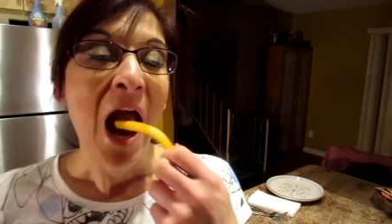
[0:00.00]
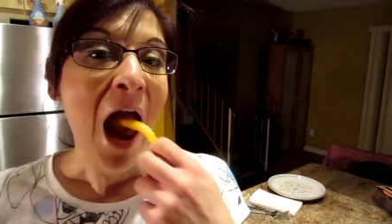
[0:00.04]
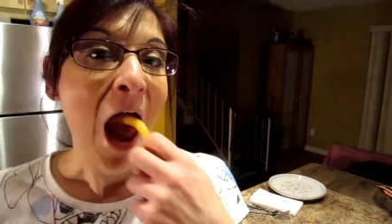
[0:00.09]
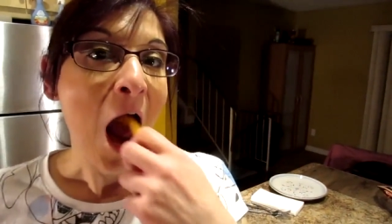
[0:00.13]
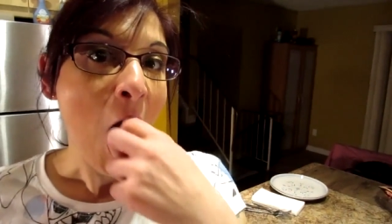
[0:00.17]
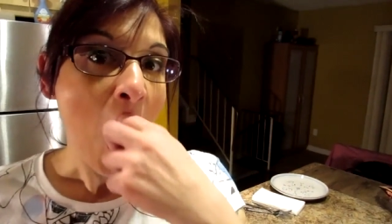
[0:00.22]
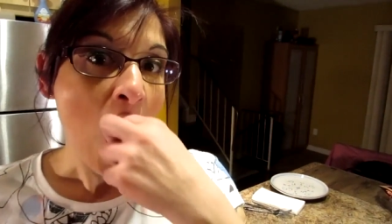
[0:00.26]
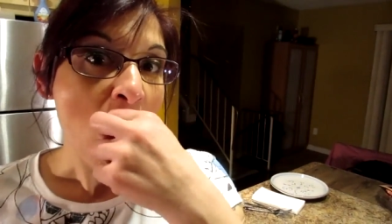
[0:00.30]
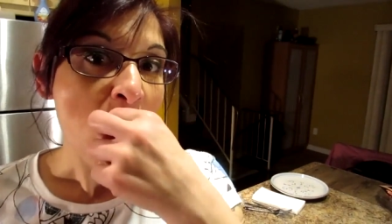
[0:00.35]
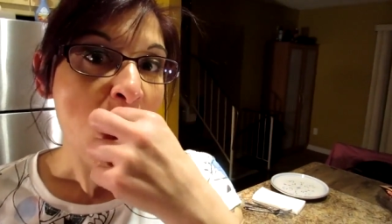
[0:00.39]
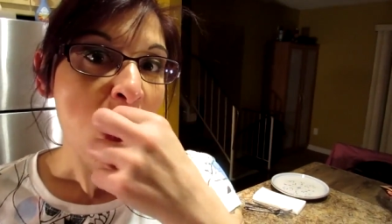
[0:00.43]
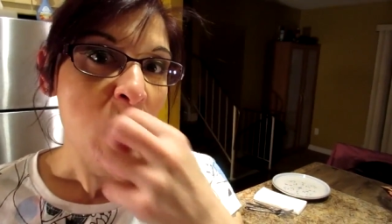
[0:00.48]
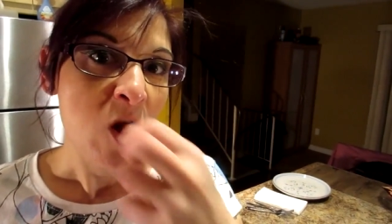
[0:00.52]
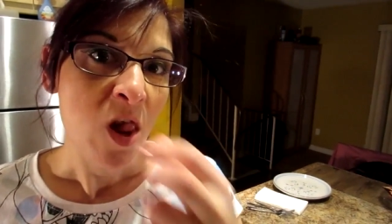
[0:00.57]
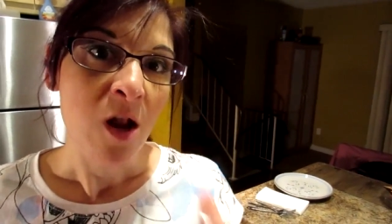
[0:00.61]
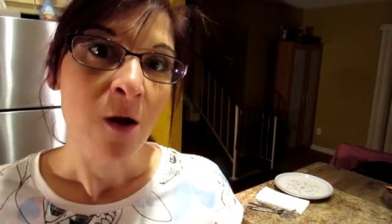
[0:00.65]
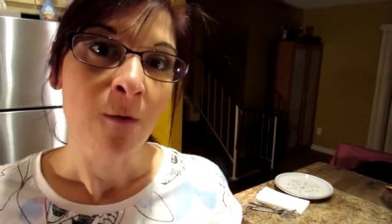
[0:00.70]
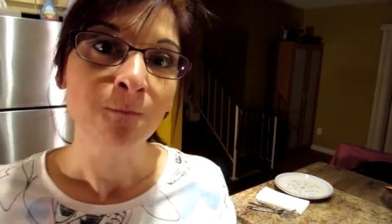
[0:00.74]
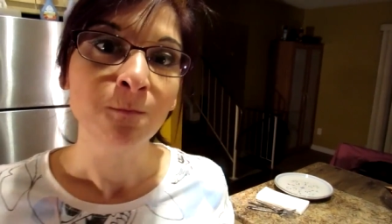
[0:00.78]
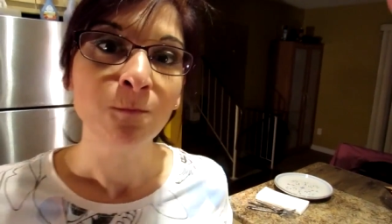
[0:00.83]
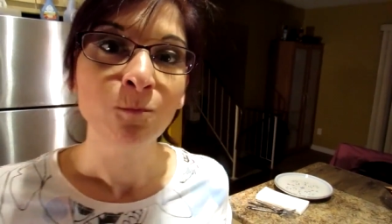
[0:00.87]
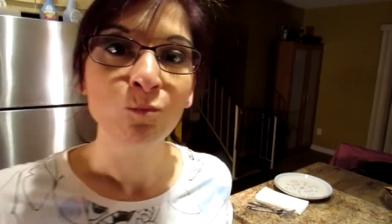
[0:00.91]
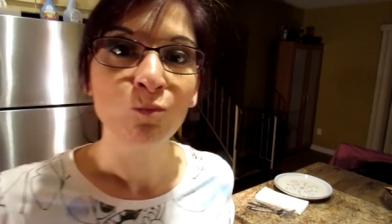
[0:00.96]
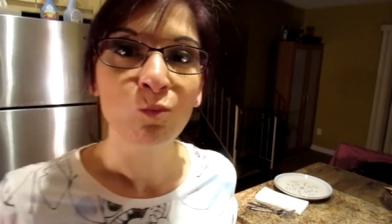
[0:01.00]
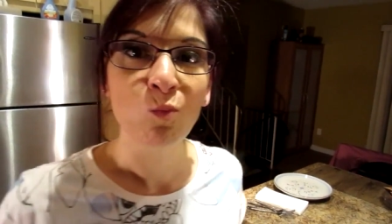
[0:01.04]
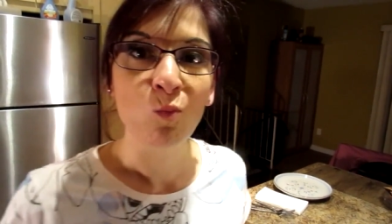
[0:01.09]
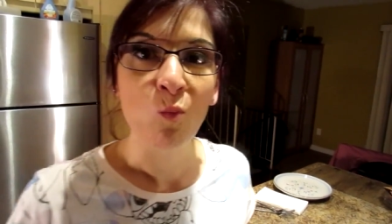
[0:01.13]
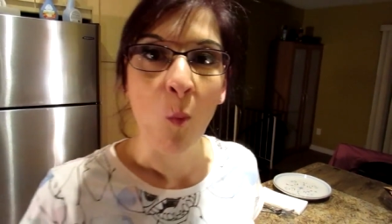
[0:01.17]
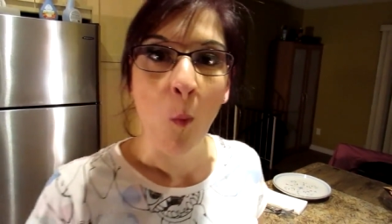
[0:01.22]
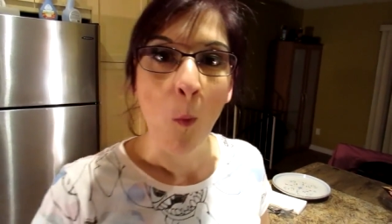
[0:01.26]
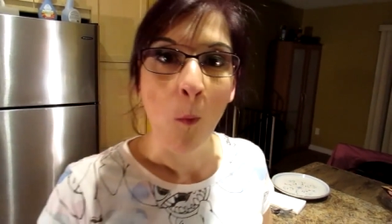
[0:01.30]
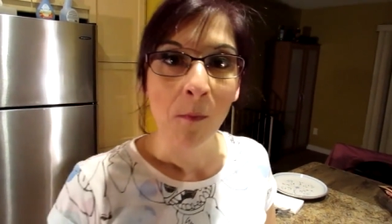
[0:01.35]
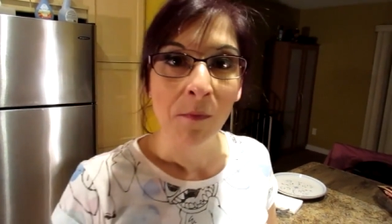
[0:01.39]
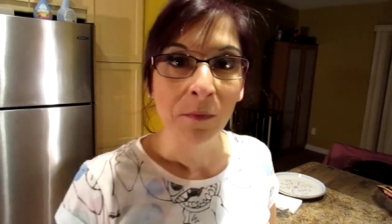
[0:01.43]
no
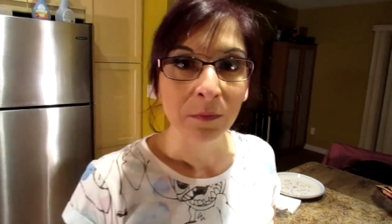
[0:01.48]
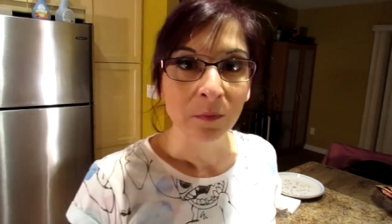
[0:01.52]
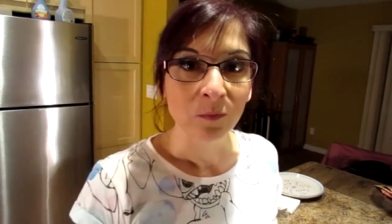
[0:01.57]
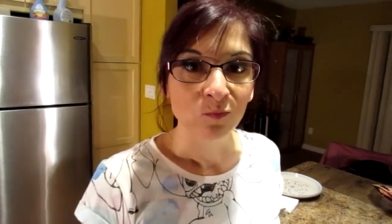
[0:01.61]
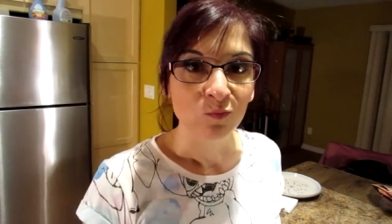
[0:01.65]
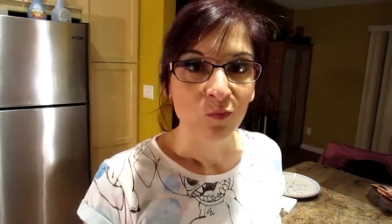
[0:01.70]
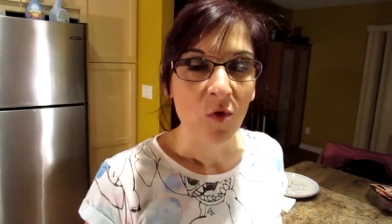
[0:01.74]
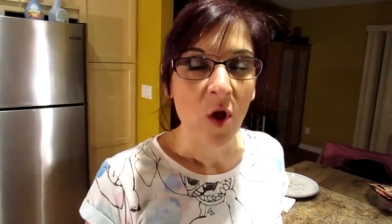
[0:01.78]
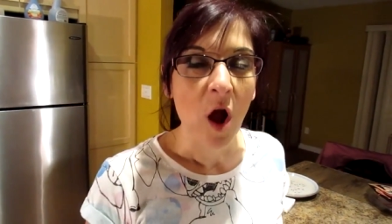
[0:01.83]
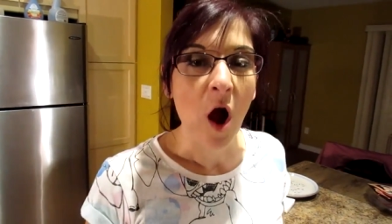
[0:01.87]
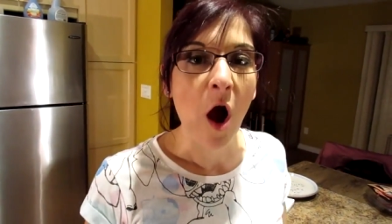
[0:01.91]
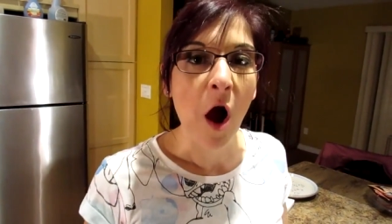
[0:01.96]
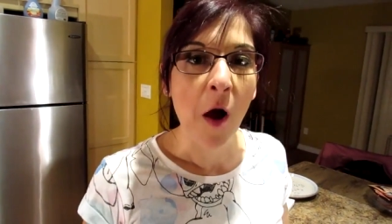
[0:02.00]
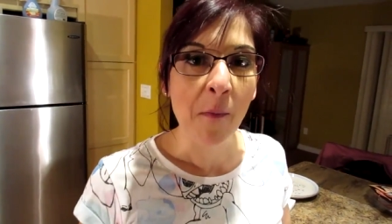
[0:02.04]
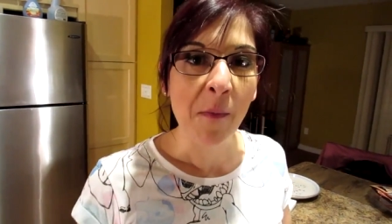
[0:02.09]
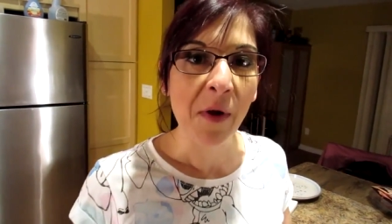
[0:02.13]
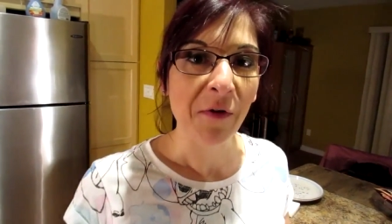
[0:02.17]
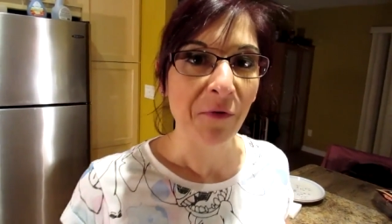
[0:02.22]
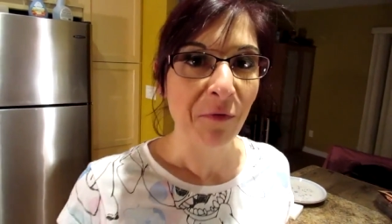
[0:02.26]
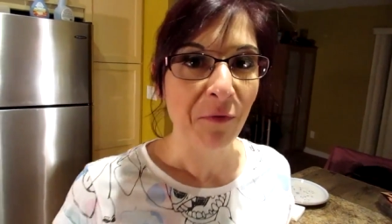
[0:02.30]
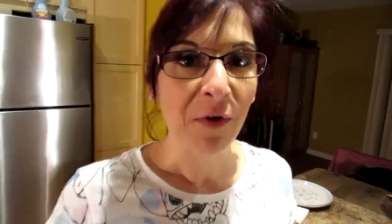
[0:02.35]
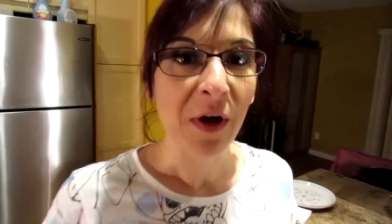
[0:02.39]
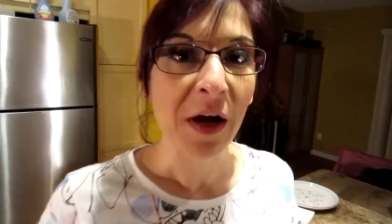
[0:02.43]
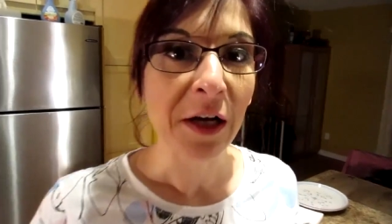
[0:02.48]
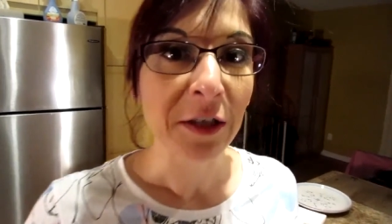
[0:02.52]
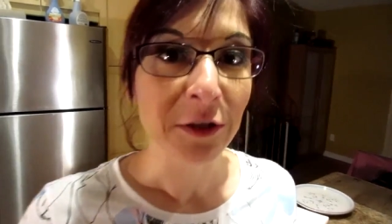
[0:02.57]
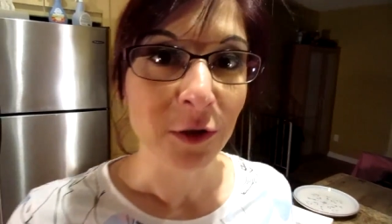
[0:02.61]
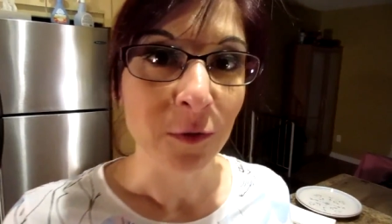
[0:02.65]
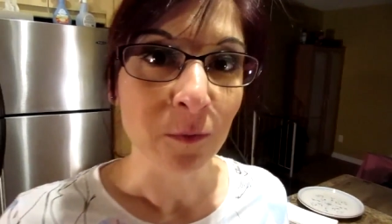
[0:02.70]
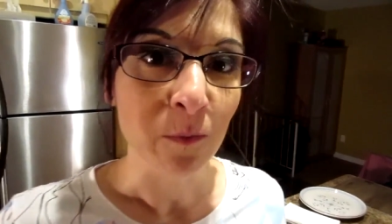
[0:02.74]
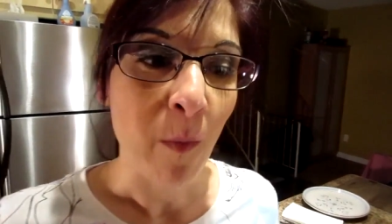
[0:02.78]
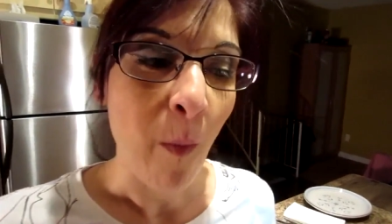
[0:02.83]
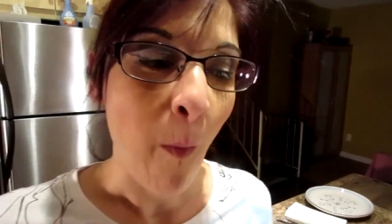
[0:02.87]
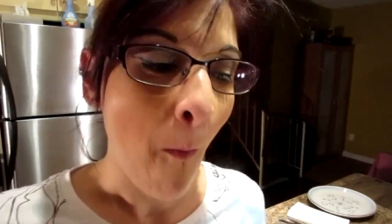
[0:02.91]
sauces at all, and she On my likes it.
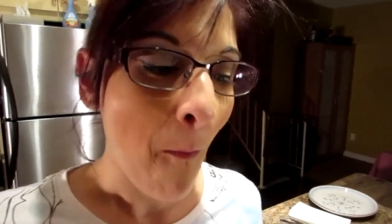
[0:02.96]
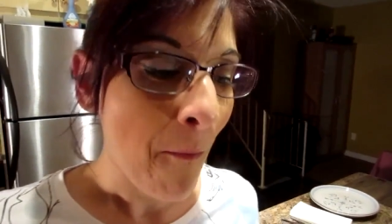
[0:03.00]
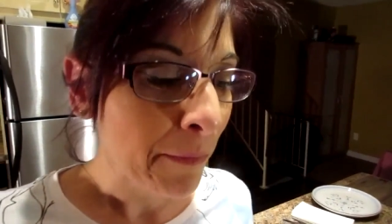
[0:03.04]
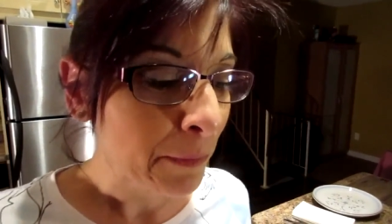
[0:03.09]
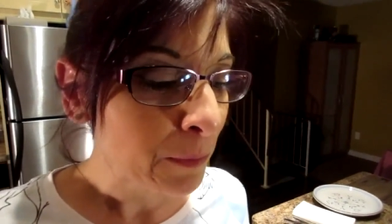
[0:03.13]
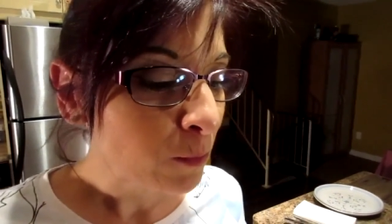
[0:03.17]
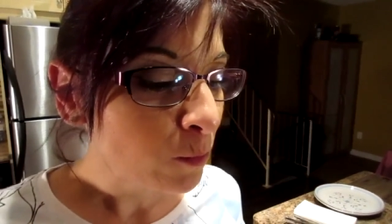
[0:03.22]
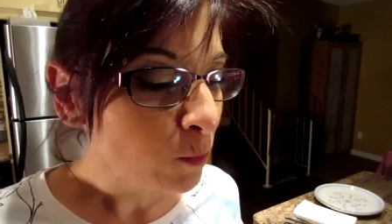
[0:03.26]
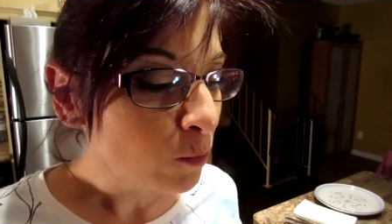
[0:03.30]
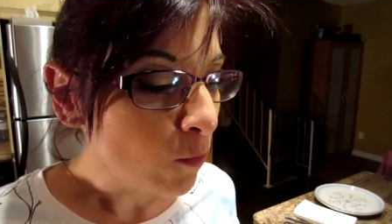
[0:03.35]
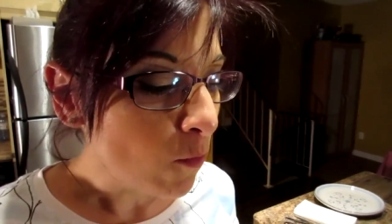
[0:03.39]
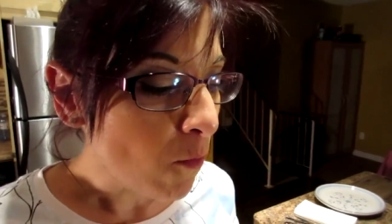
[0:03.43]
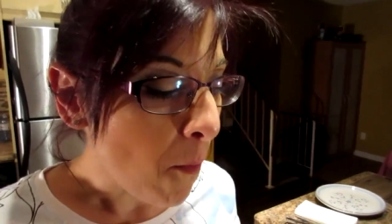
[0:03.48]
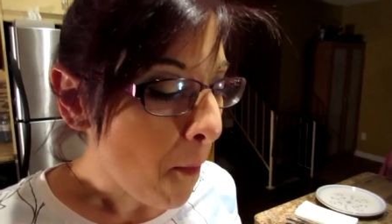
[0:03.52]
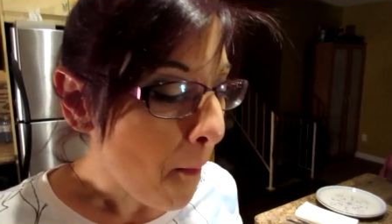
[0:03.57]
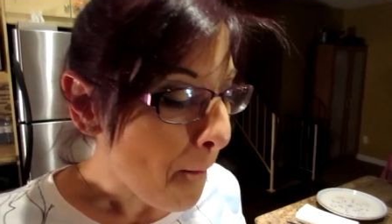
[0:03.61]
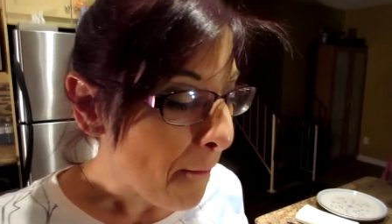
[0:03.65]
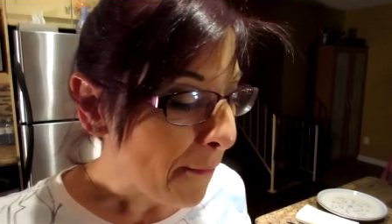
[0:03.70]
on your fries.